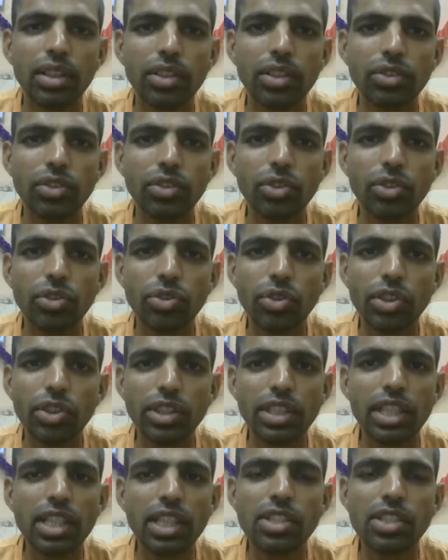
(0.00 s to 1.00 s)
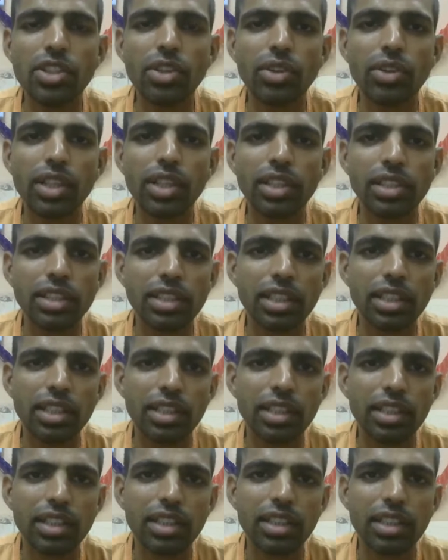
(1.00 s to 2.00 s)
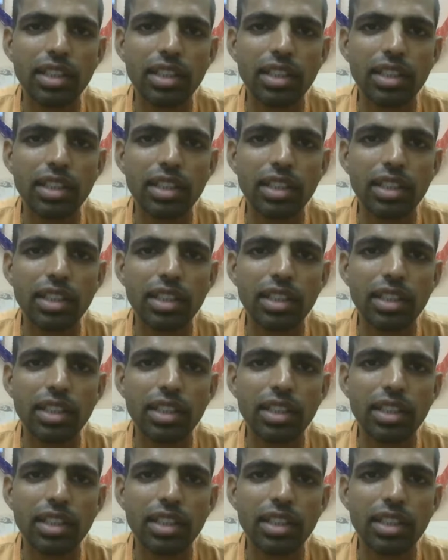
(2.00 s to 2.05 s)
So you should change your decision.